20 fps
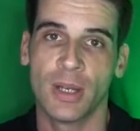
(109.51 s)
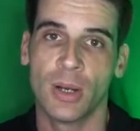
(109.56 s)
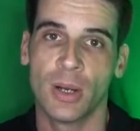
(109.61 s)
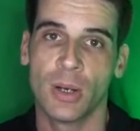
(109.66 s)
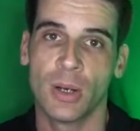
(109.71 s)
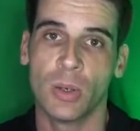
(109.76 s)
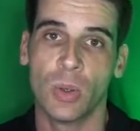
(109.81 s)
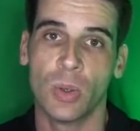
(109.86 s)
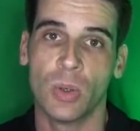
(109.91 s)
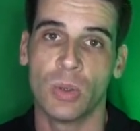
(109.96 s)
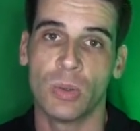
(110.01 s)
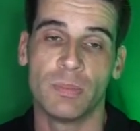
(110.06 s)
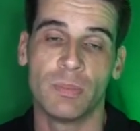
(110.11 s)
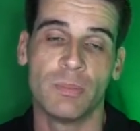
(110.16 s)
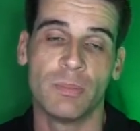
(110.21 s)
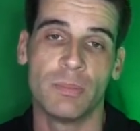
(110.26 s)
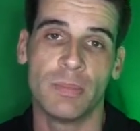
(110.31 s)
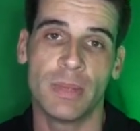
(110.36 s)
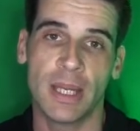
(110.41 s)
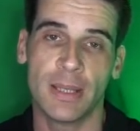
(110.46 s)
or
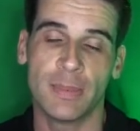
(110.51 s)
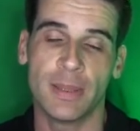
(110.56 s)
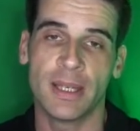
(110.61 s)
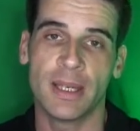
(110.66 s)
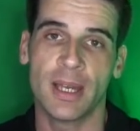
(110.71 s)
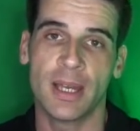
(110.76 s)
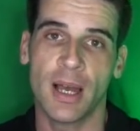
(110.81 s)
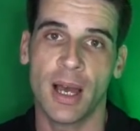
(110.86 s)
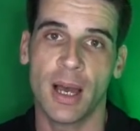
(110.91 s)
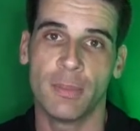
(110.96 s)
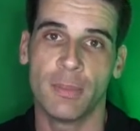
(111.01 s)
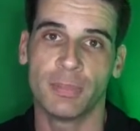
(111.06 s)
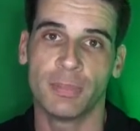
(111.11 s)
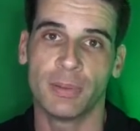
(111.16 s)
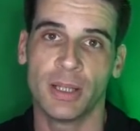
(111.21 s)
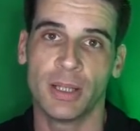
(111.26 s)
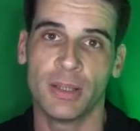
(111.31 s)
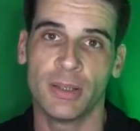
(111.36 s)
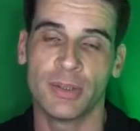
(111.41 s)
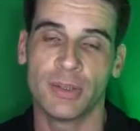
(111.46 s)
maybe
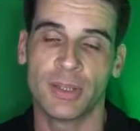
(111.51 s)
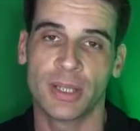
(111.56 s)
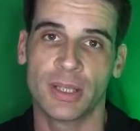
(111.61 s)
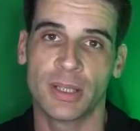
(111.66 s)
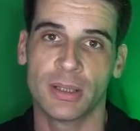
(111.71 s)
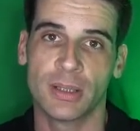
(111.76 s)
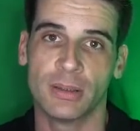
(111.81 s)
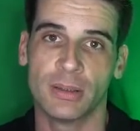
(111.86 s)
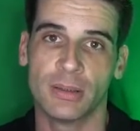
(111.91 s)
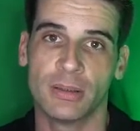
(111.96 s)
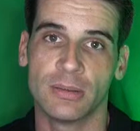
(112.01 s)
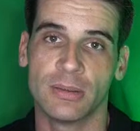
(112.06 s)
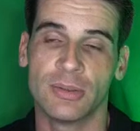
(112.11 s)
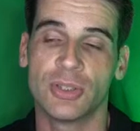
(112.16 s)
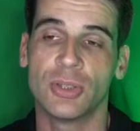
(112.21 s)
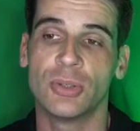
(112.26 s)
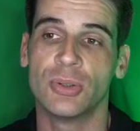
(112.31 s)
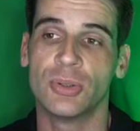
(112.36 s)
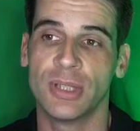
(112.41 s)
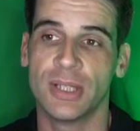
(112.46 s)
upload
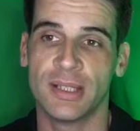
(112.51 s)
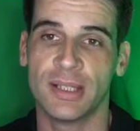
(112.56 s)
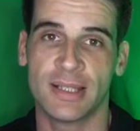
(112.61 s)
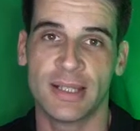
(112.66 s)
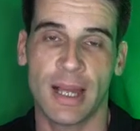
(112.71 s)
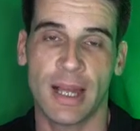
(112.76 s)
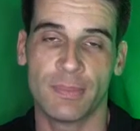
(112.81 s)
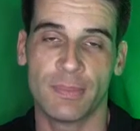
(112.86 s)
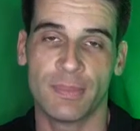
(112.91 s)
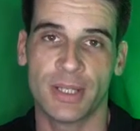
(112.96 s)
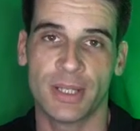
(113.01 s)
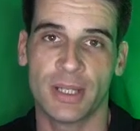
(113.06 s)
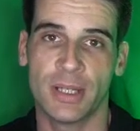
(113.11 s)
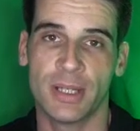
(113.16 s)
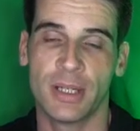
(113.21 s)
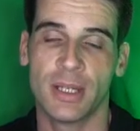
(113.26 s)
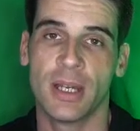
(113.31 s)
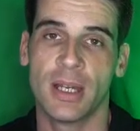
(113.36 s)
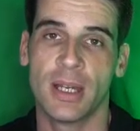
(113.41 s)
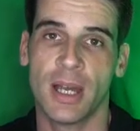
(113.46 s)
to the adapter
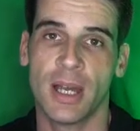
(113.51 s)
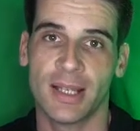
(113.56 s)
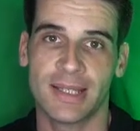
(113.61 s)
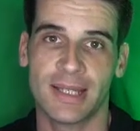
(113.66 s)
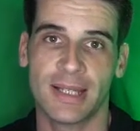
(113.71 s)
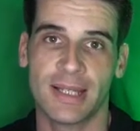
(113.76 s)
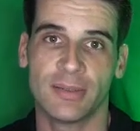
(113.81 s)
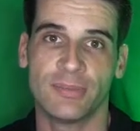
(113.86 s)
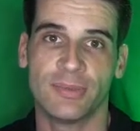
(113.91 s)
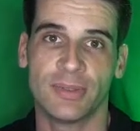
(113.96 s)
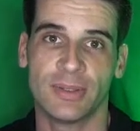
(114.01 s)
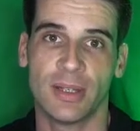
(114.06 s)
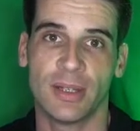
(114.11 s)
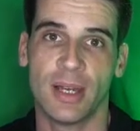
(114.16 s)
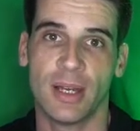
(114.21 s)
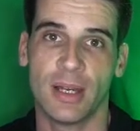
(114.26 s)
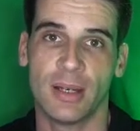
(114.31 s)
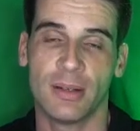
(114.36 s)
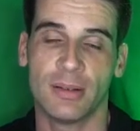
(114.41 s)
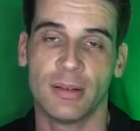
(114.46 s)
a set
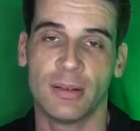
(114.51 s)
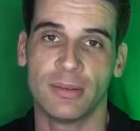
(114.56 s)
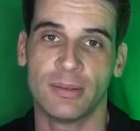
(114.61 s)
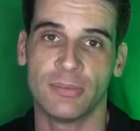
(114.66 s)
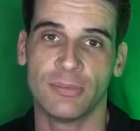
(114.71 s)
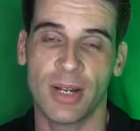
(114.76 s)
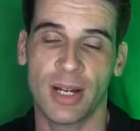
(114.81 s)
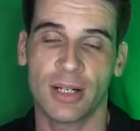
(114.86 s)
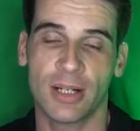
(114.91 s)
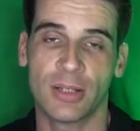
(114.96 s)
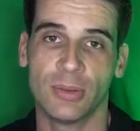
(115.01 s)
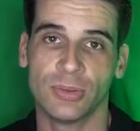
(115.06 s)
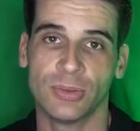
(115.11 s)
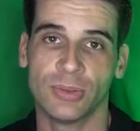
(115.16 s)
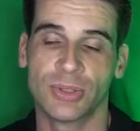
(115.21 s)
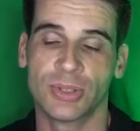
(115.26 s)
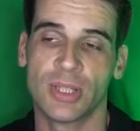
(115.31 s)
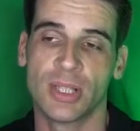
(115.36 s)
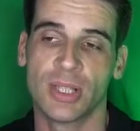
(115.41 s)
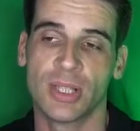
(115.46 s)
of records